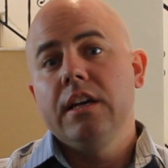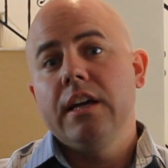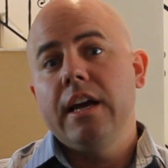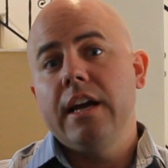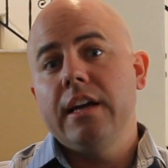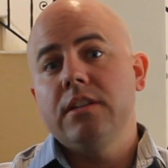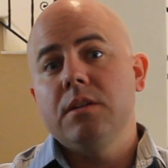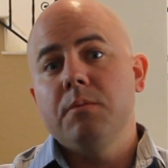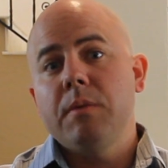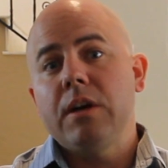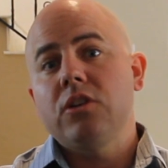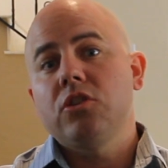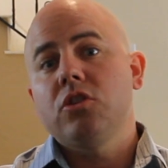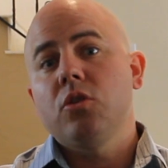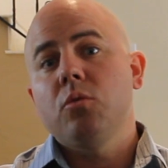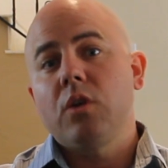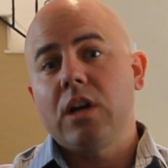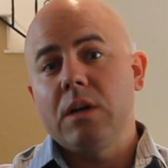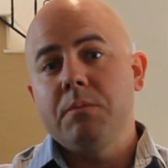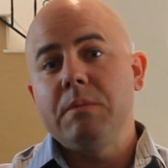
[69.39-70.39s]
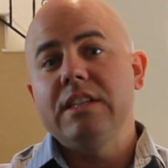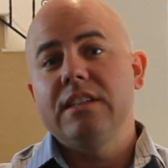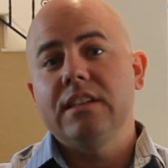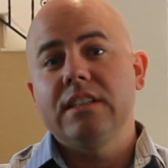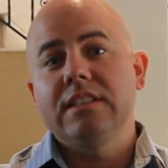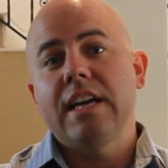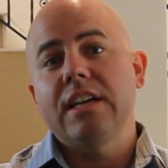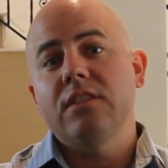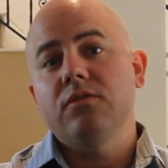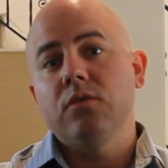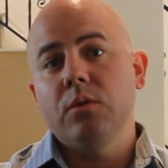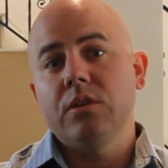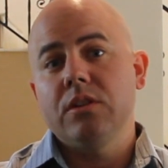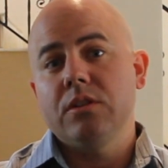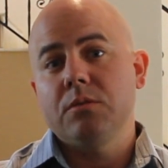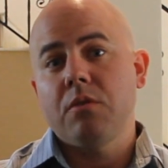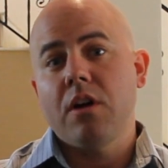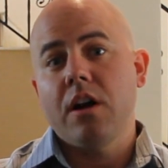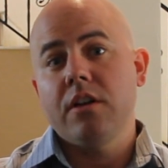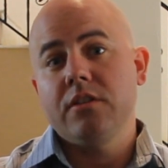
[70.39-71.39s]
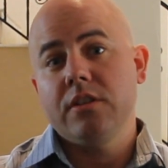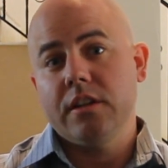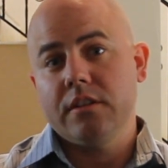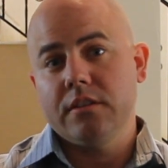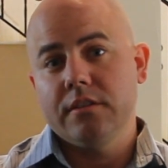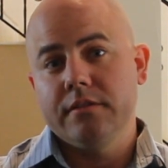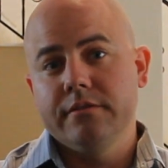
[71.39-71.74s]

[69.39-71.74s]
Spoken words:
and to make sure we're going to be successful with this project.